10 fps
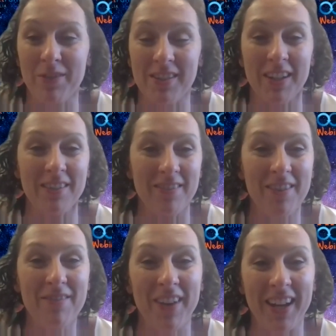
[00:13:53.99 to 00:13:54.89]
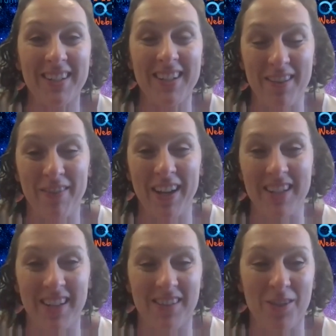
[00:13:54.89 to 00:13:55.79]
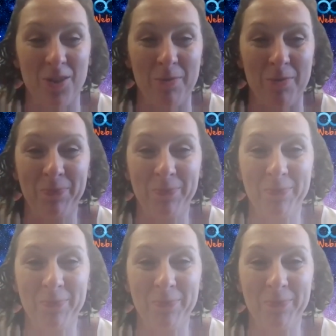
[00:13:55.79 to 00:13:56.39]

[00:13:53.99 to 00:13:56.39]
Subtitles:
He's done a fantastic job.